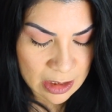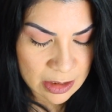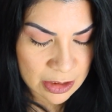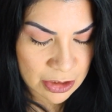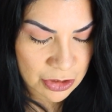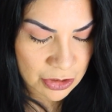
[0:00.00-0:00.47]

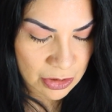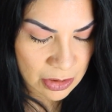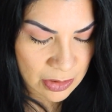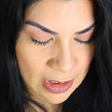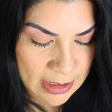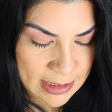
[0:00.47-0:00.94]

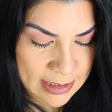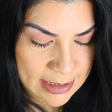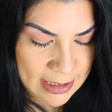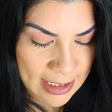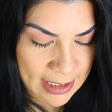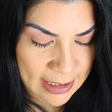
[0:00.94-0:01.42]
So it
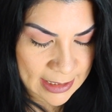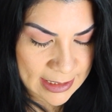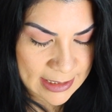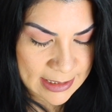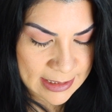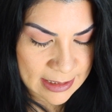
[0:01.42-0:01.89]

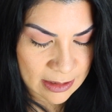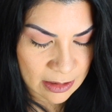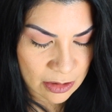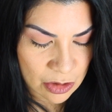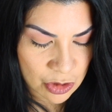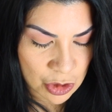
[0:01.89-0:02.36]
says,
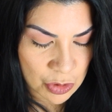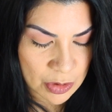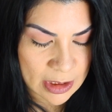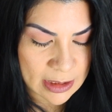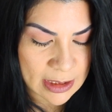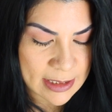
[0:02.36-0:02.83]

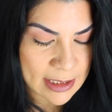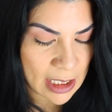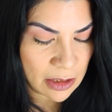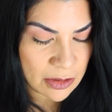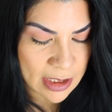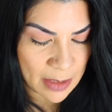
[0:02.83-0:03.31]
choose the
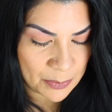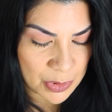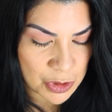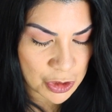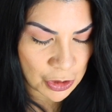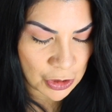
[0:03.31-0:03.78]
desired
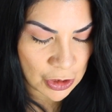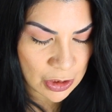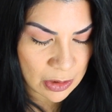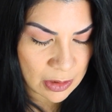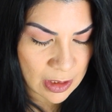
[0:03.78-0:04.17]
temperature,